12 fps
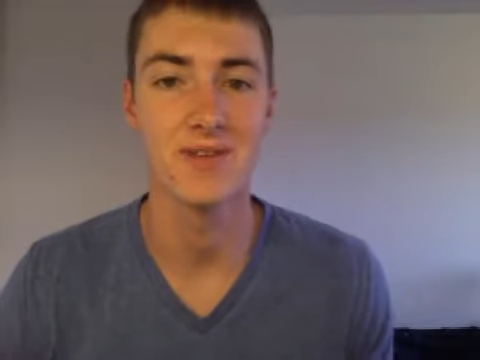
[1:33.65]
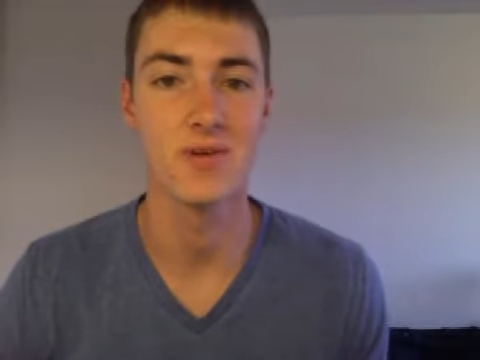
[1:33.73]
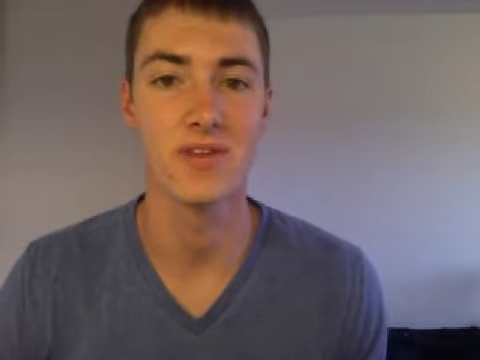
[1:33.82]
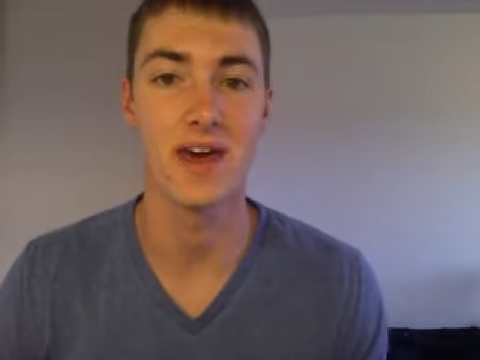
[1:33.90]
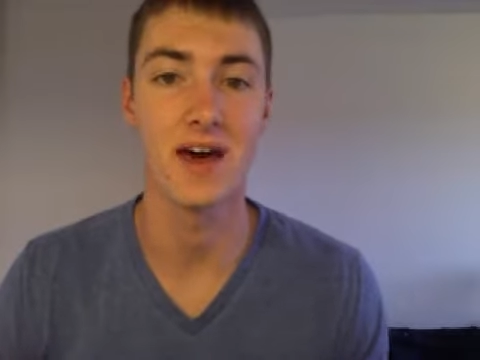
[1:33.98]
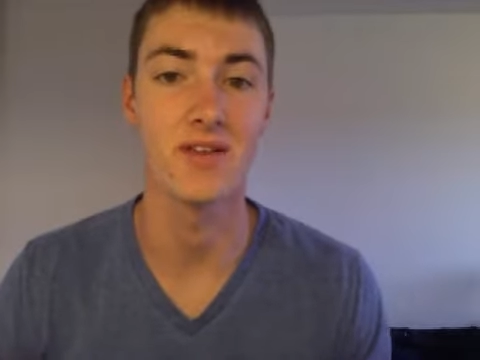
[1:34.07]

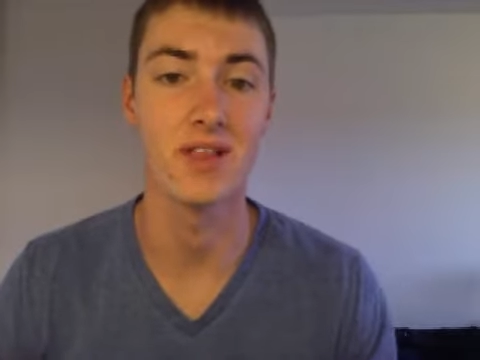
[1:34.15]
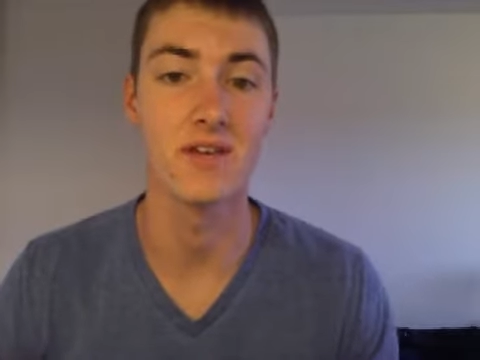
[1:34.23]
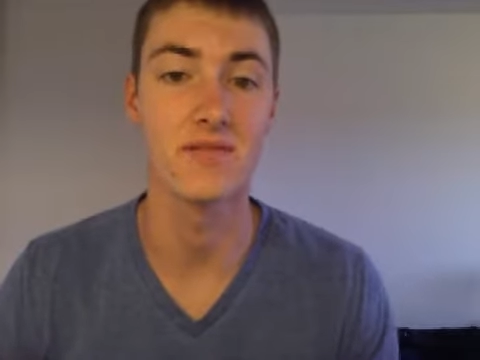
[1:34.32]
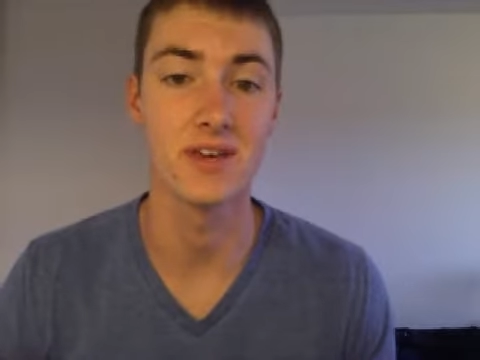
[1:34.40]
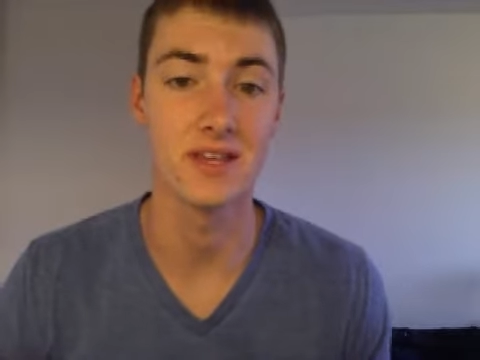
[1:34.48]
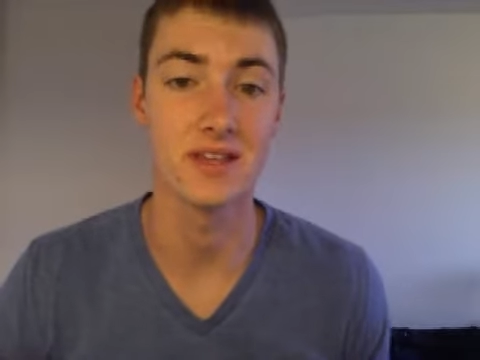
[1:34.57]
with how
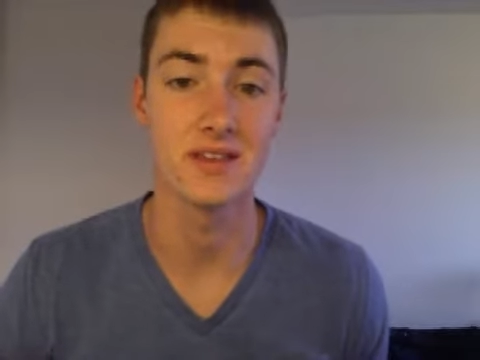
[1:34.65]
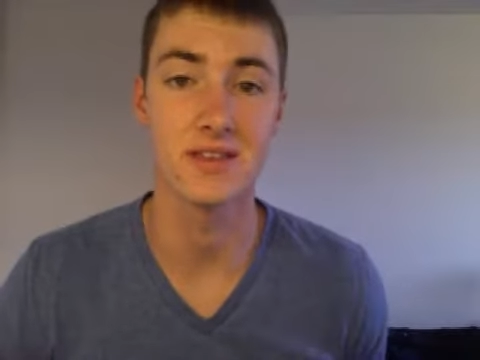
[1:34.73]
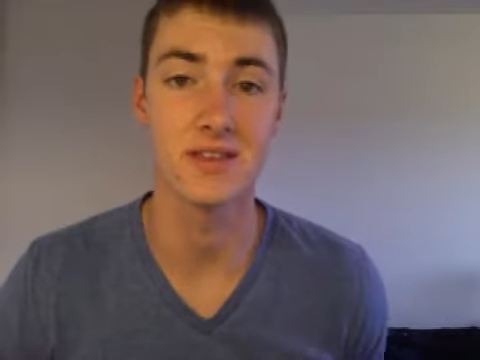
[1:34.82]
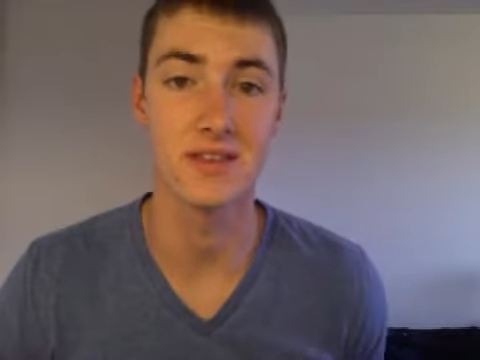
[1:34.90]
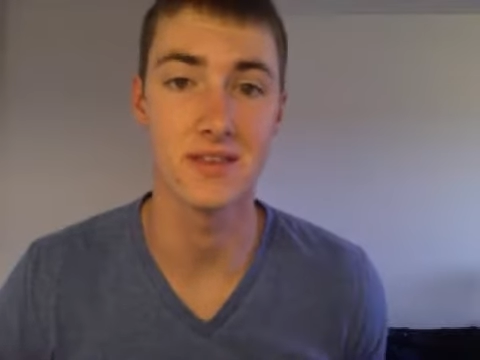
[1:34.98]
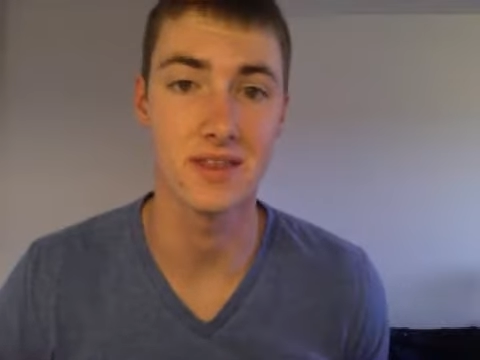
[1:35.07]
loving
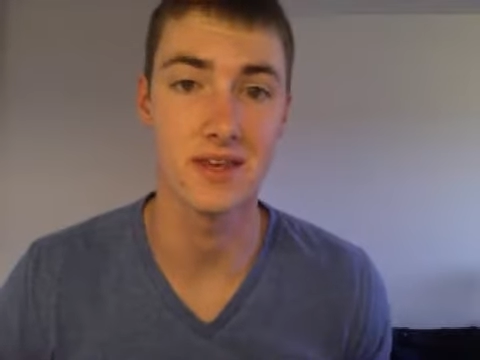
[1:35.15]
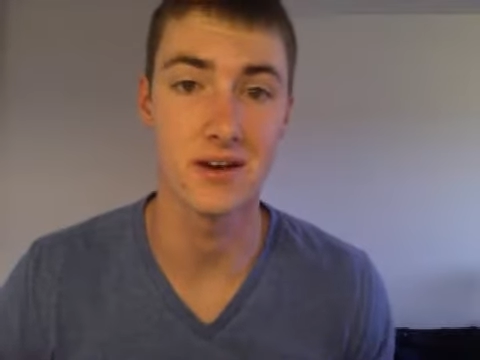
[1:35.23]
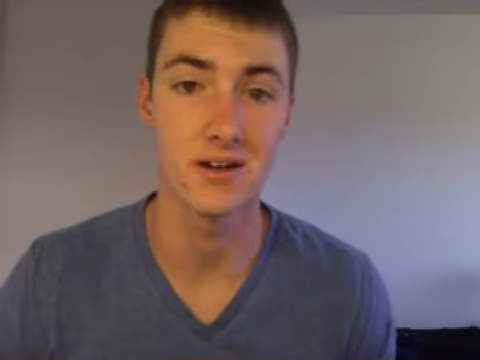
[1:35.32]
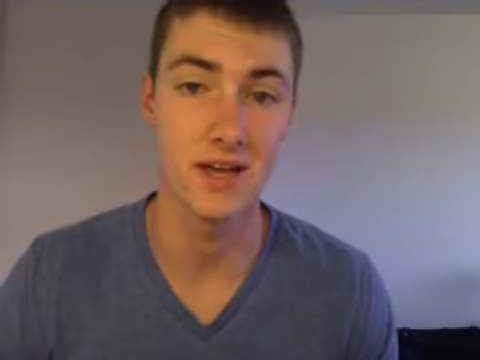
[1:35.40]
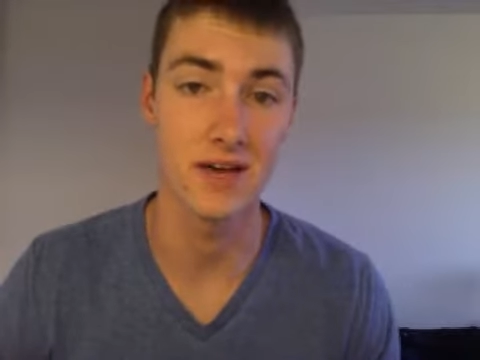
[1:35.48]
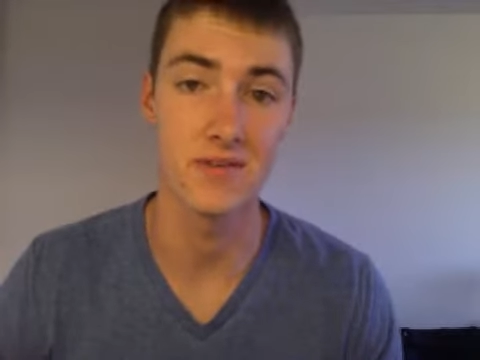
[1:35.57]
that
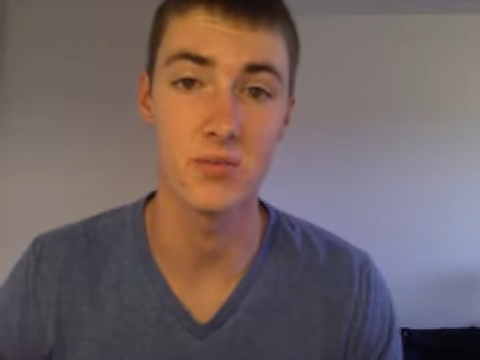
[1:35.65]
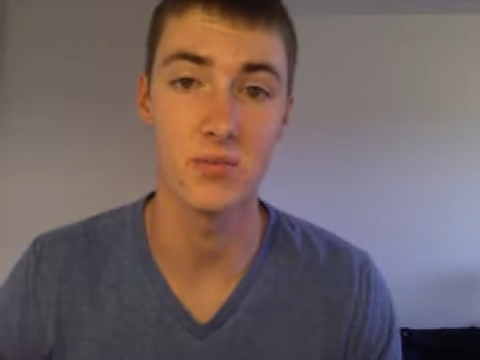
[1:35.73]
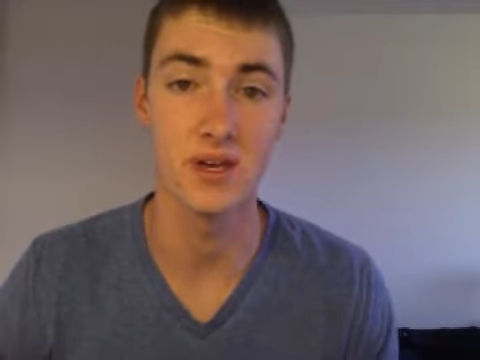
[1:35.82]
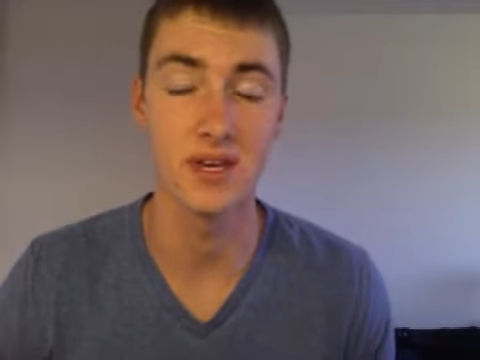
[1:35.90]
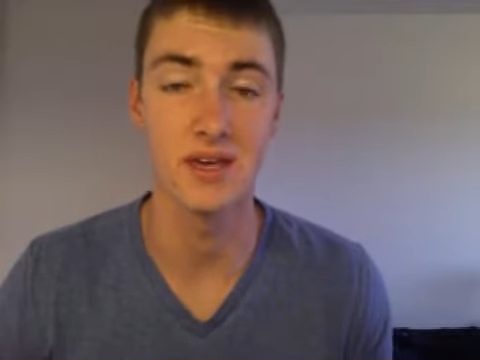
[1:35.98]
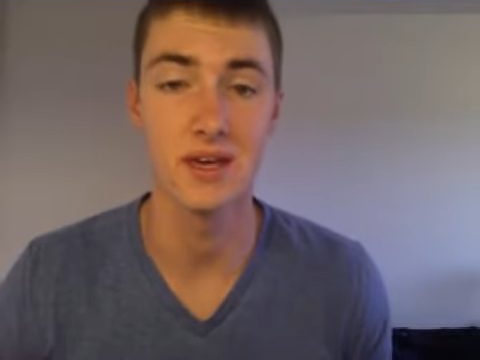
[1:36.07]
Young Life can
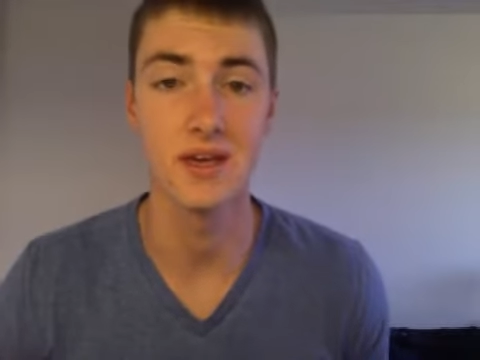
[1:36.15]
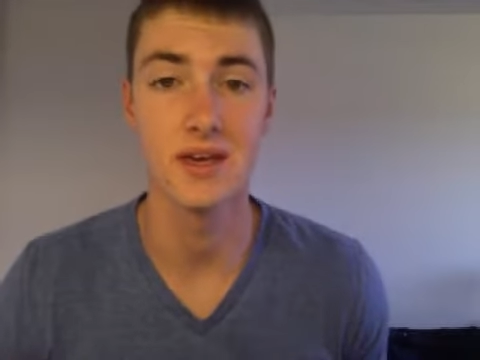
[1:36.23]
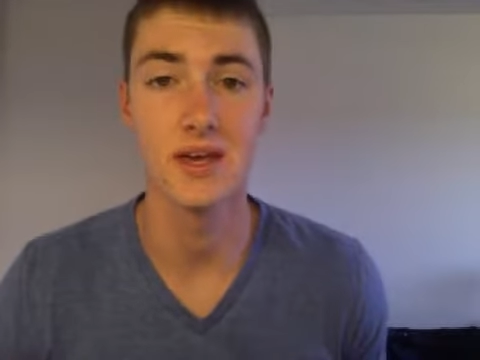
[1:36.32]
be.